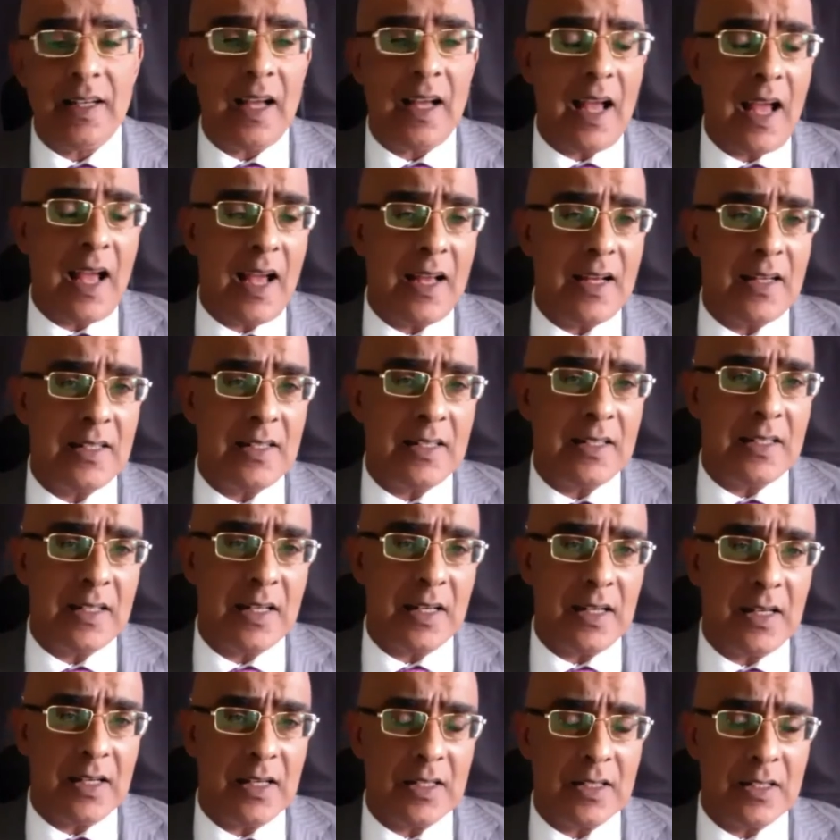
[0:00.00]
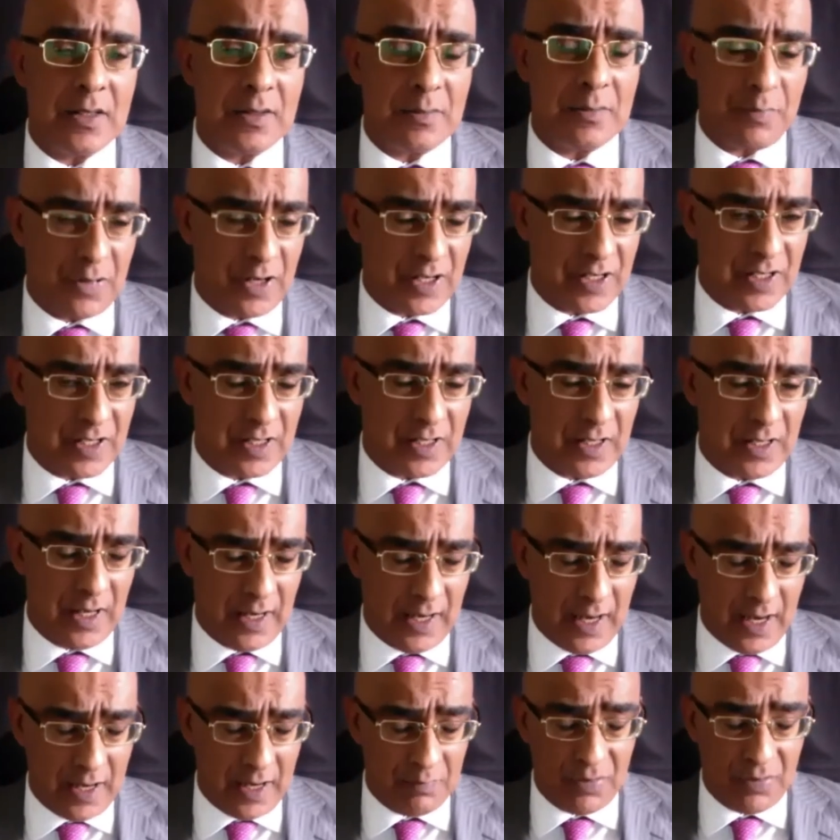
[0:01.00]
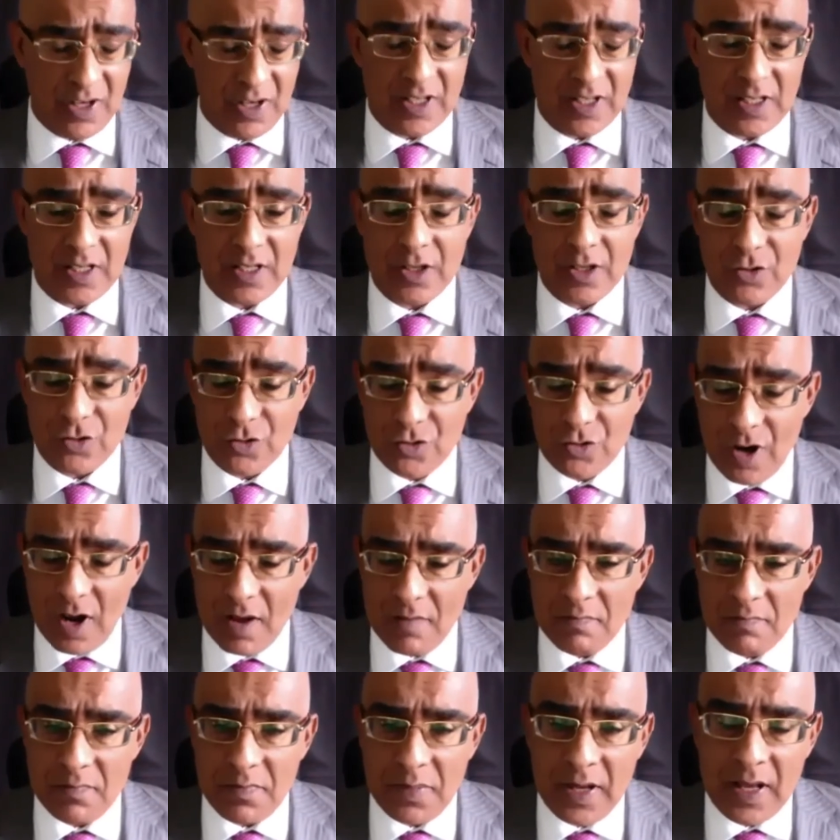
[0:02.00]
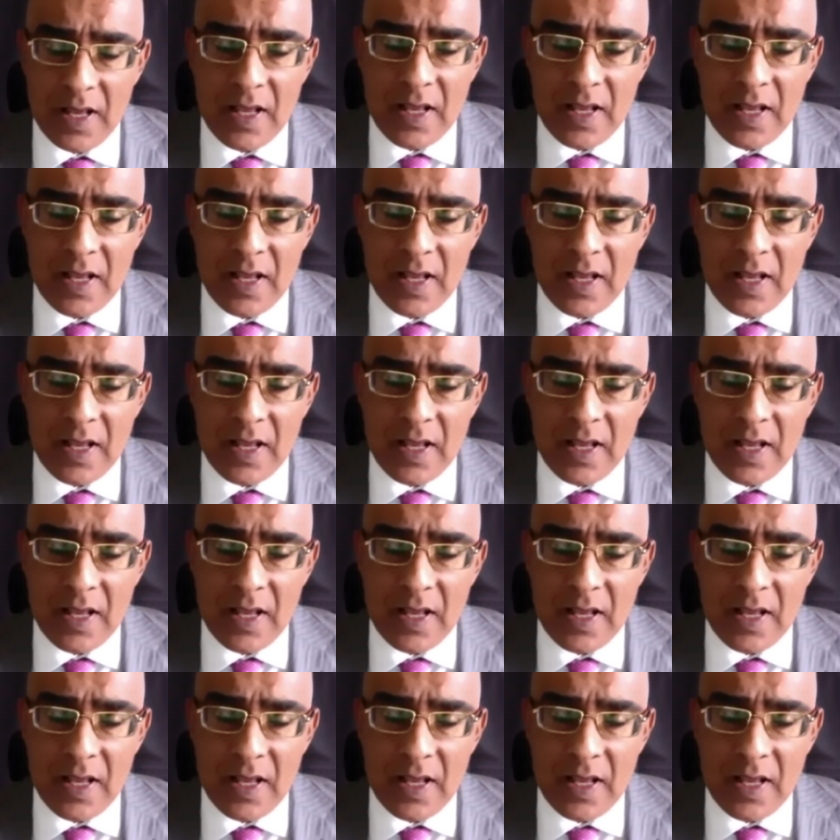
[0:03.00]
and President Trump.